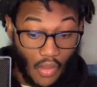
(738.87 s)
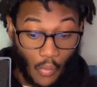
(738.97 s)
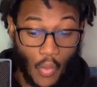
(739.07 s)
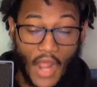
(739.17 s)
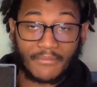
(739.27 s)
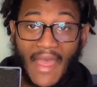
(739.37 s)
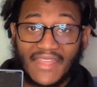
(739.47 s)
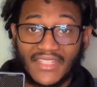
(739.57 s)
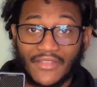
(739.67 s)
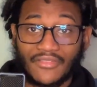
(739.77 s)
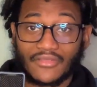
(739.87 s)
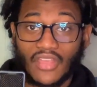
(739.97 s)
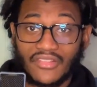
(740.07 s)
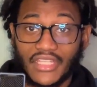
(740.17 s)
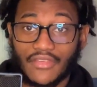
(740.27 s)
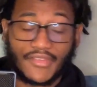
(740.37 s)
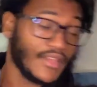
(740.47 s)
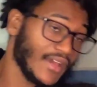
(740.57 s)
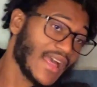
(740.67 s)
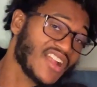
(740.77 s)
One, Mike Dunleavy
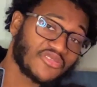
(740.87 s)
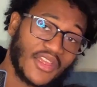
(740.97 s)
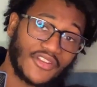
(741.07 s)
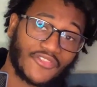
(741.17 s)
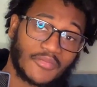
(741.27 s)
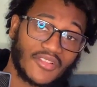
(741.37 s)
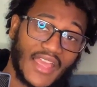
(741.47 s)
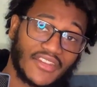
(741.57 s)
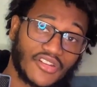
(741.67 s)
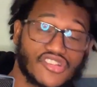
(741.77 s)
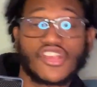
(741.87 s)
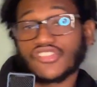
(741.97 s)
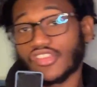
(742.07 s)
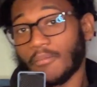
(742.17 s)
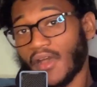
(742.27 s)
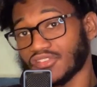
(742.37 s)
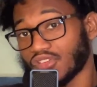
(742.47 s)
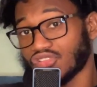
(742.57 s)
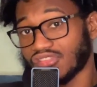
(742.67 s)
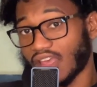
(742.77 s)
got traded from the Lakers to the Bucks for
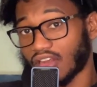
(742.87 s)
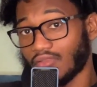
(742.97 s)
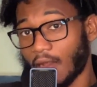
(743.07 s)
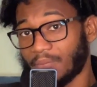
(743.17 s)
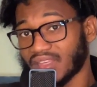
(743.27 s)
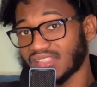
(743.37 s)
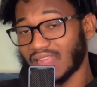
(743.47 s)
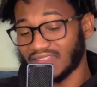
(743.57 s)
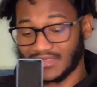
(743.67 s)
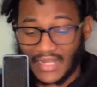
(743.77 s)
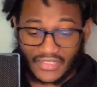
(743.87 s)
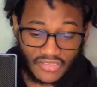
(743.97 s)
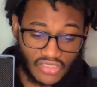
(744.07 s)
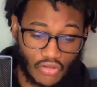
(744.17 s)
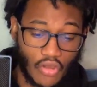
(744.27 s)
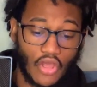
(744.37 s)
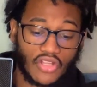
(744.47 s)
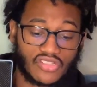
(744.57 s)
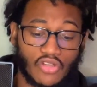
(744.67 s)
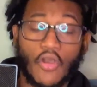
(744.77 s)
2 second-round picks in 1992.
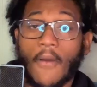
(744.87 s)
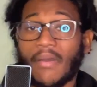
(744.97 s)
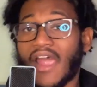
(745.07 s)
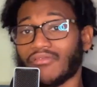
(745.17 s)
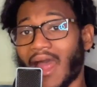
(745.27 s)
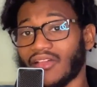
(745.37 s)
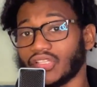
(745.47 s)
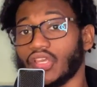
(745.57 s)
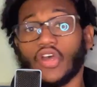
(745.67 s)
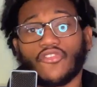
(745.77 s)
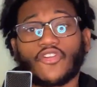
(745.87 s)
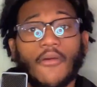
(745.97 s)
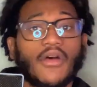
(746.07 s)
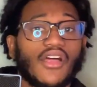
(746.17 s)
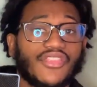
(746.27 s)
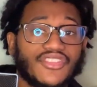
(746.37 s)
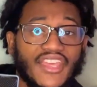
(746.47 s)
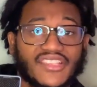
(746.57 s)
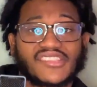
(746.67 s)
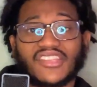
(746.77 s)
Two, Pat Riley from the
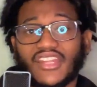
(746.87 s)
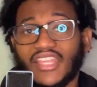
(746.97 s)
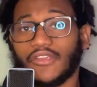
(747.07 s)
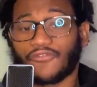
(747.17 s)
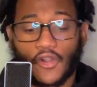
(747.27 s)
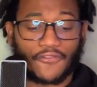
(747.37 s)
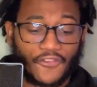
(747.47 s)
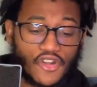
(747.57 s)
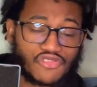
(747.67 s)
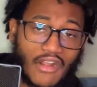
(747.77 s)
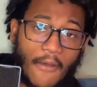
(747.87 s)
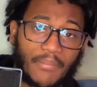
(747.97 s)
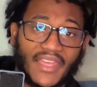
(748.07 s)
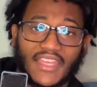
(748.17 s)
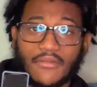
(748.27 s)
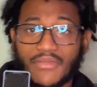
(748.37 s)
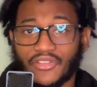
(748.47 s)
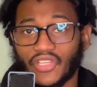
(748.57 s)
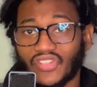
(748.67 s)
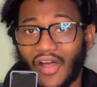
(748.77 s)
Knicks to the Heat for a first-round pick and $1
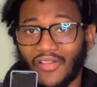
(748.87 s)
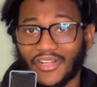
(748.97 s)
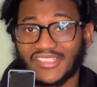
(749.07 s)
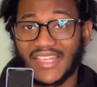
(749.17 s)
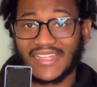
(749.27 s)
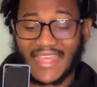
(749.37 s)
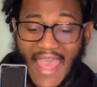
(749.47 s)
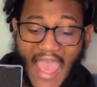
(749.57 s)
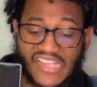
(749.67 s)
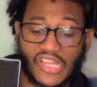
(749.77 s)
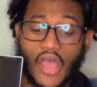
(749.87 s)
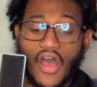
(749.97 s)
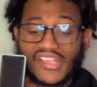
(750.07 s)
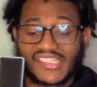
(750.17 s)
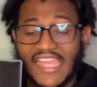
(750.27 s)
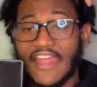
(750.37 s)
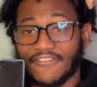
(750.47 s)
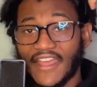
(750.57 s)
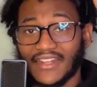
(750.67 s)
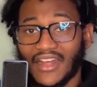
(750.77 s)
million in cash. Stan
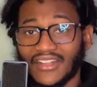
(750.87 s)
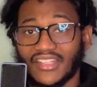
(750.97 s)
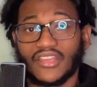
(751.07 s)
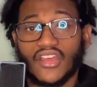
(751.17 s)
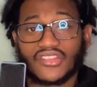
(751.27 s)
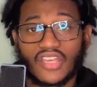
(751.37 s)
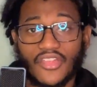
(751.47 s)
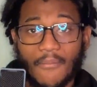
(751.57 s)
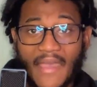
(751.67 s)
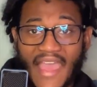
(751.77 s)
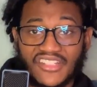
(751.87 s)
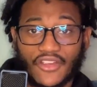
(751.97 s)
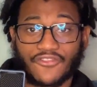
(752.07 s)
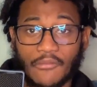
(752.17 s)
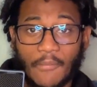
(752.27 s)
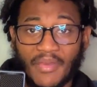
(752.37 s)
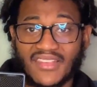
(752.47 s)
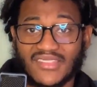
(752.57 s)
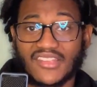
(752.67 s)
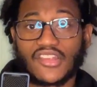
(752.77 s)
Van Gundy to the Magic from the
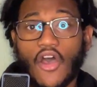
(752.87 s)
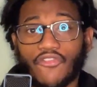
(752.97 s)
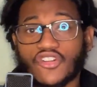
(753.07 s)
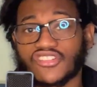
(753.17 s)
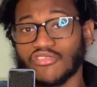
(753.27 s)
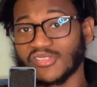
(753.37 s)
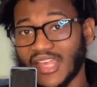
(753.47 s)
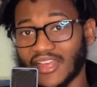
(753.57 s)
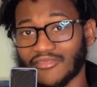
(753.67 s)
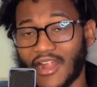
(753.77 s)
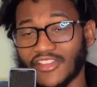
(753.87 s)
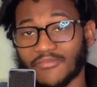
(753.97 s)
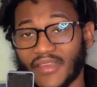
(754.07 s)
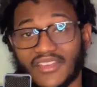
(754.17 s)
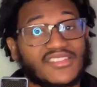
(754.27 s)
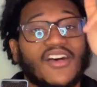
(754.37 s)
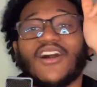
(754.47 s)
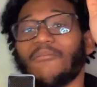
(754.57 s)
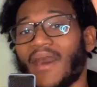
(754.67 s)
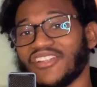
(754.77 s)
Pistons for 2 second-round picks.
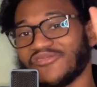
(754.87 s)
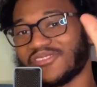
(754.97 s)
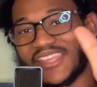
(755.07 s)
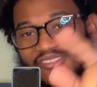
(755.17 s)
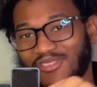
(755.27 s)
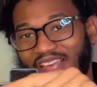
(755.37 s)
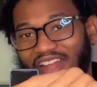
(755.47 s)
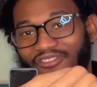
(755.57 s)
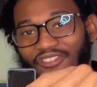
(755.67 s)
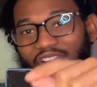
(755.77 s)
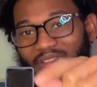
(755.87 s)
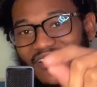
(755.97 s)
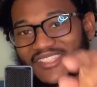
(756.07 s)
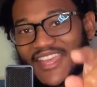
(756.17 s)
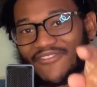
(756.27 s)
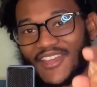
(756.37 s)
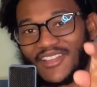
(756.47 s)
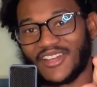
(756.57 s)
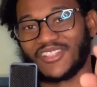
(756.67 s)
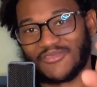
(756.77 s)
Mind you, this one's kind of funny because Stan Van
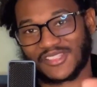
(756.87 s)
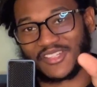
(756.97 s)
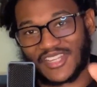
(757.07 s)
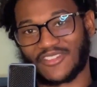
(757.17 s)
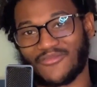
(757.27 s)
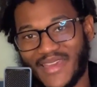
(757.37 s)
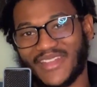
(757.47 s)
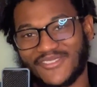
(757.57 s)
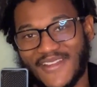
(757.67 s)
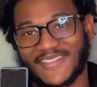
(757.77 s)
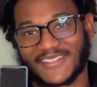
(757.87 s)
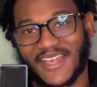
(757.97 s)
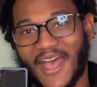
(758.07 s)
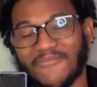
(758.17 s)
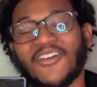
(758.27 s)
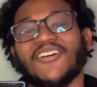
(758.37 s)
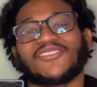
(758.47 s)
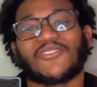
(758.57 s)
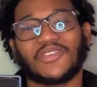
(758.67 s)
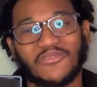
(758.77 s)
Gundy was the general manager at the time,
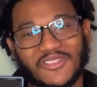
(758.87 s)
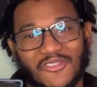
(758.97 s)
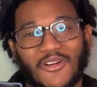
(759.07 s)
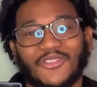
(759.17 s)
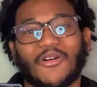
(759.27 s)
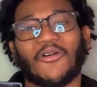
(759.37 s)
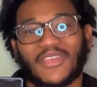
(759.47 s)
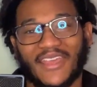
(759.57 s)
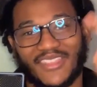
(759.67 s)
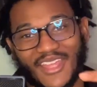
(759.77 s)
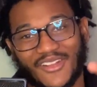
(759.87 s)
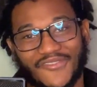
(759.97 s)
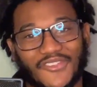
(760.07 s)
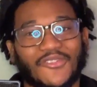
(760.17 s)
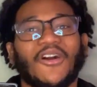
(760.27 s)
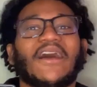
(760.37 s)
so he was the one who okayed the interview,